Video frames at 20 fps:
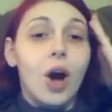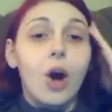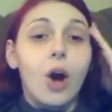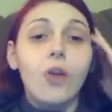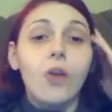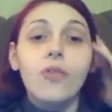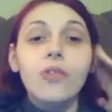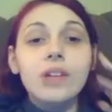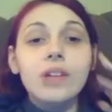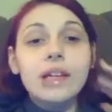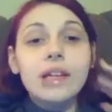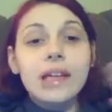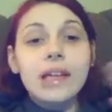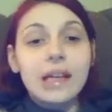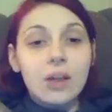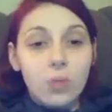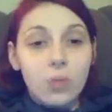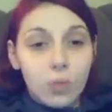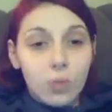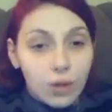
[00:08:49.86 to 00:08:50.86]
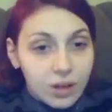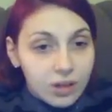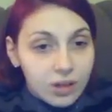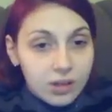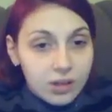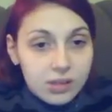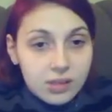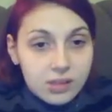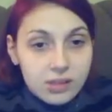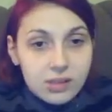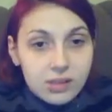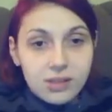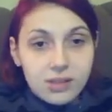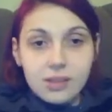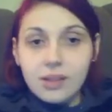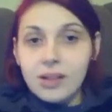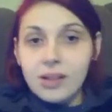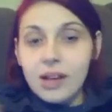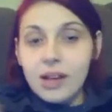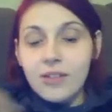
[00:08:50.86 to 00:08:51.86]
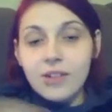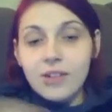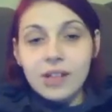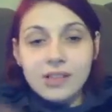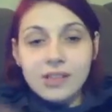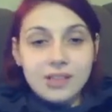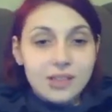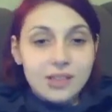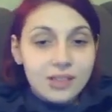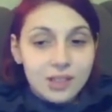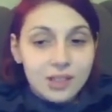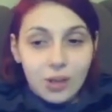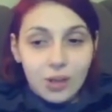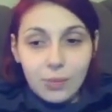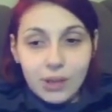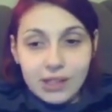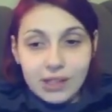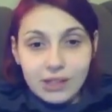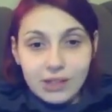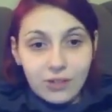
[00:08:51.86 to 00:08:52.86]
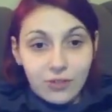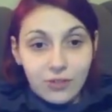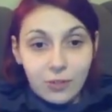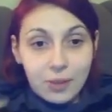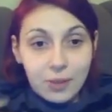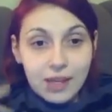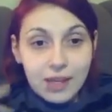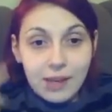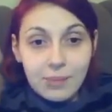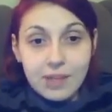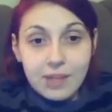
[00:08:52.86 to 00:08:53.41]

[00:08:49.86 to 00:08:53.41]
hopefully it works. If it doesn't, no big deal for me.